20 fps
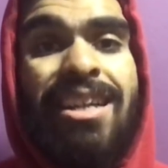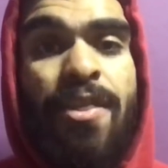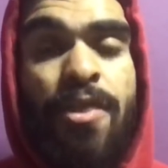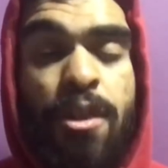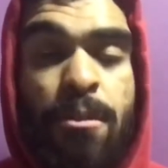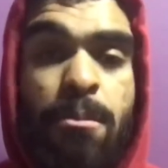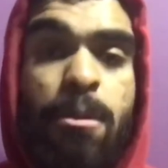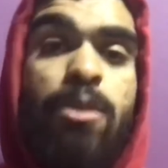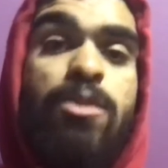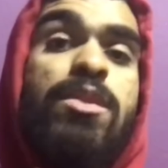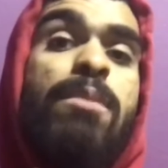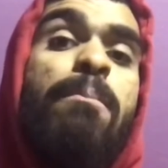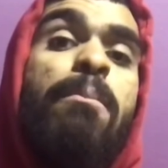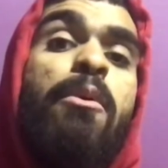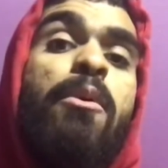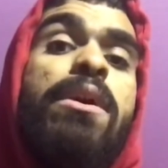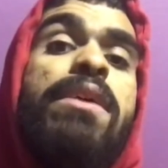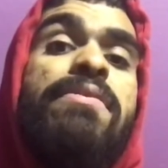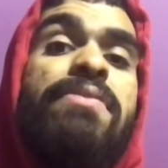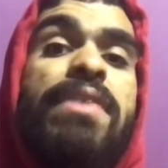The most
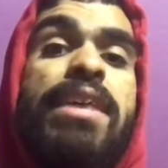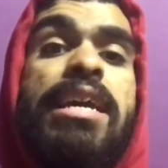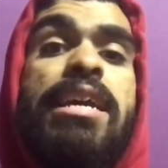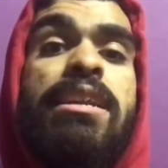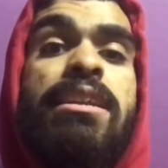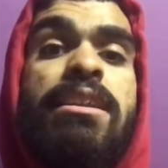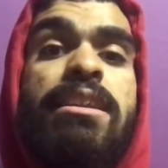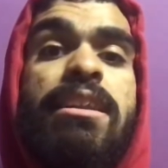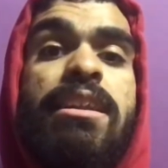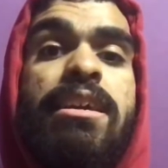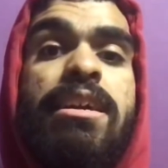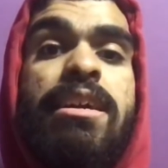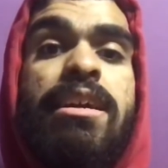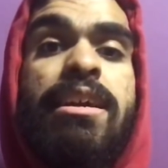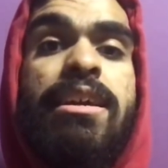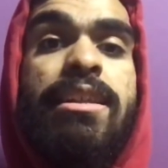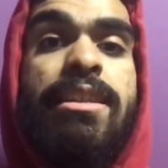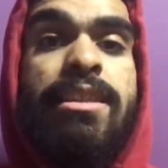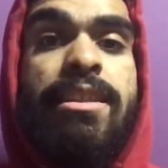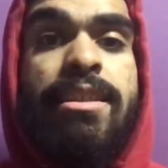important thing
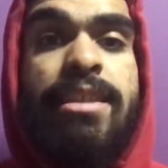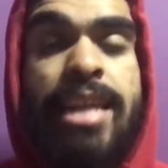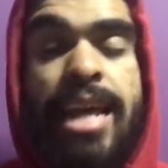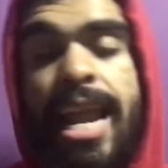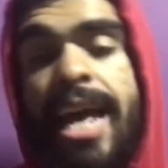that